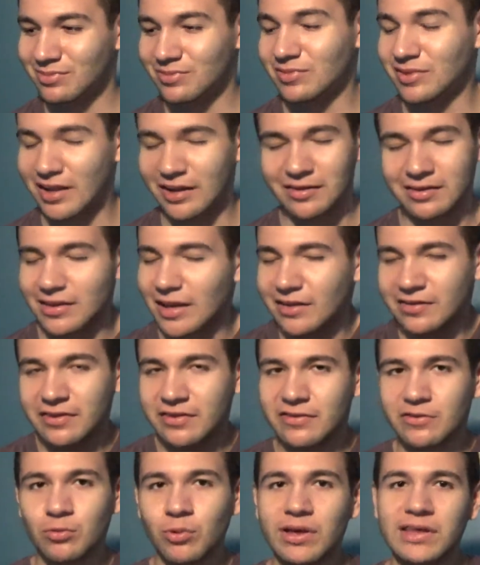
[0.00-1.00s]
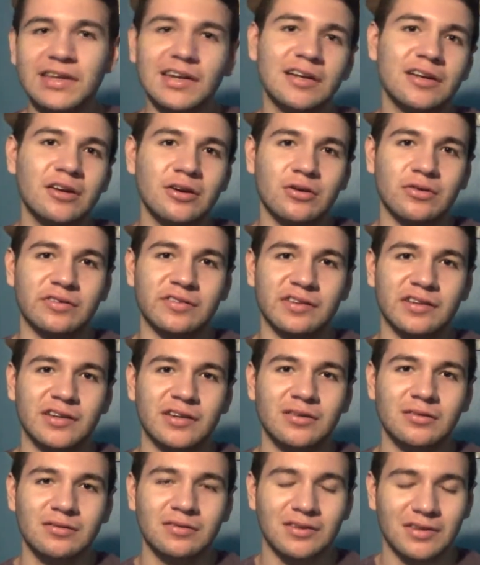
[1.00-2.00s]
that's just the way that it goes, you
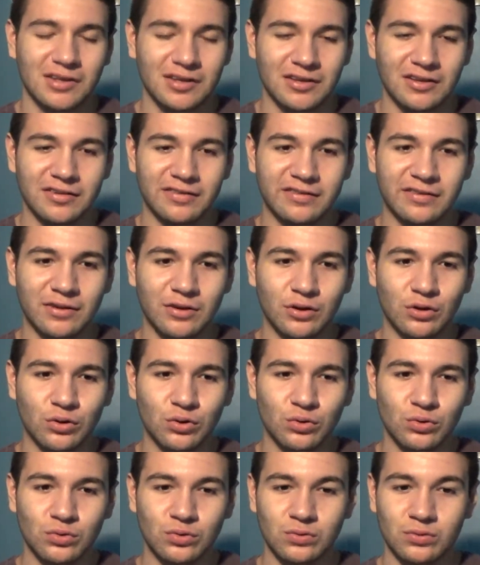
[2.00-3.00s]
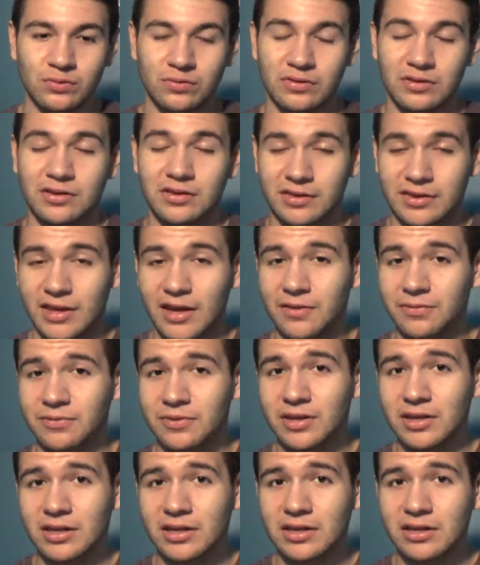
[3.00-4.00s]
know. So
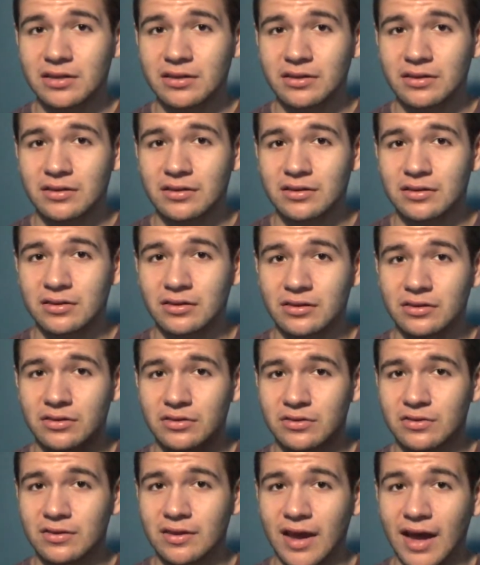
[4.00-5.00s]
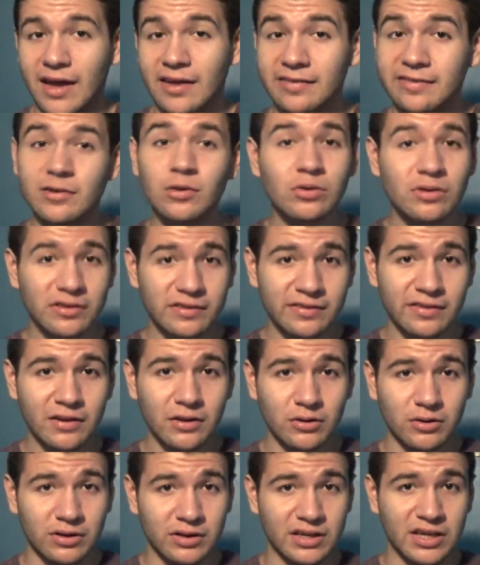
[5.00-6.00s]
definitely, I still
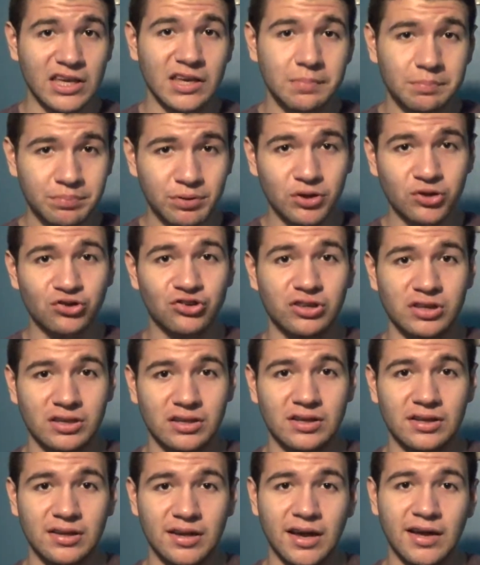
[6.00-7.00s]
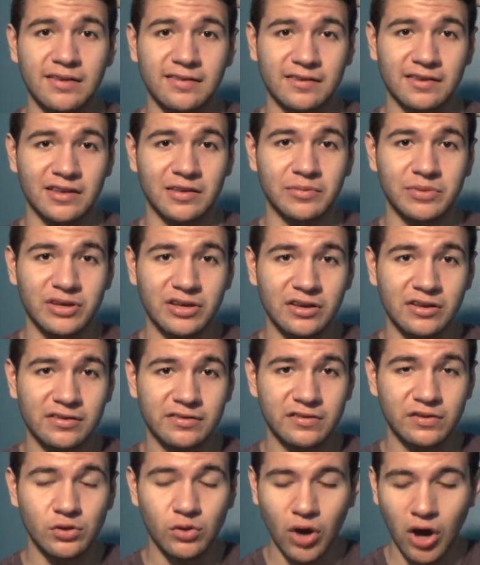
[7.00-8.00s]
consider keep pushing constantly,
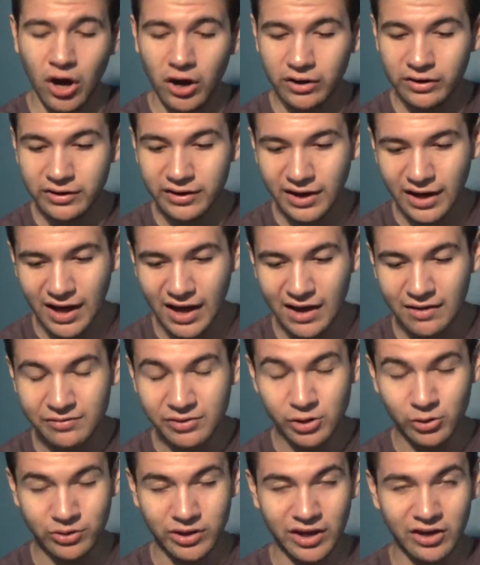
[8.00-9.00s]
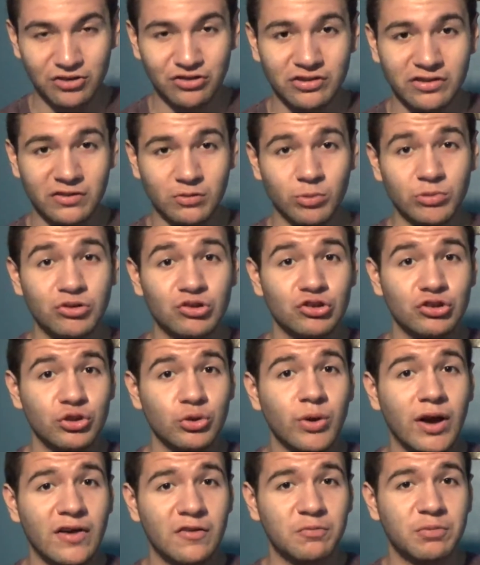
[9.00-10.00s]
because you are gonna have the occasions in which you
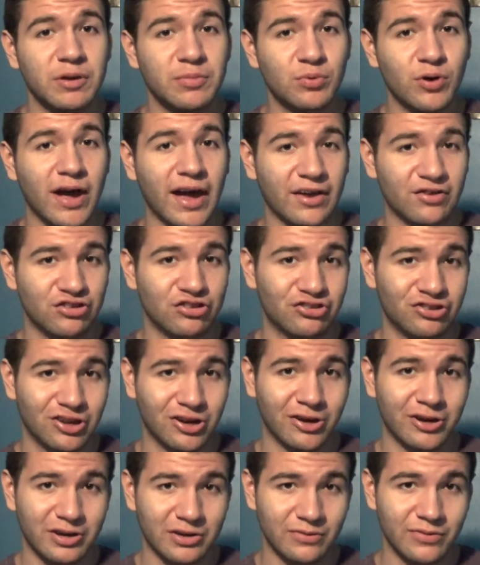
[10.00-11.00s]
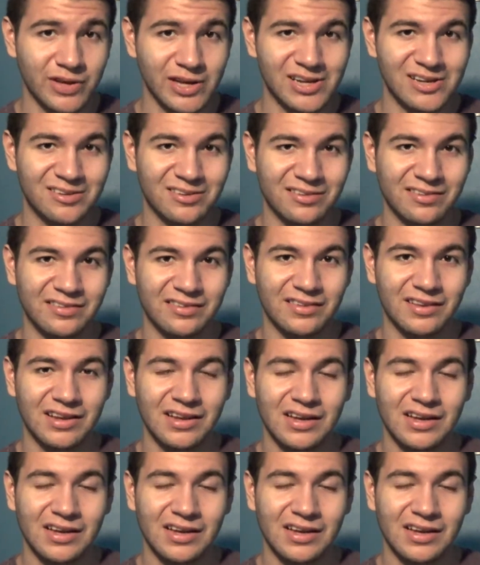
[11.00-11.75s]
do have people actually sharing your videos,